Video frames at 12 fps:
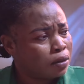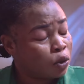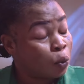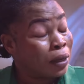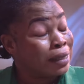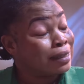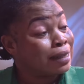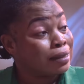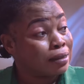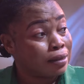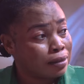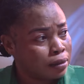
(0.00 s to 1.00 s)
Twin
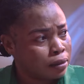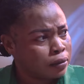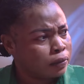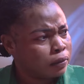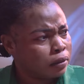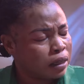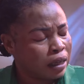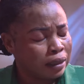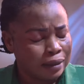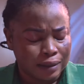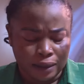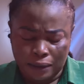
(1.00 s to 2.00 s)
sisters.
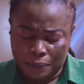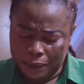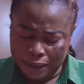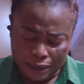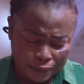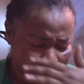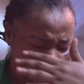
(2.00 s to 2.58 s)
God damn it.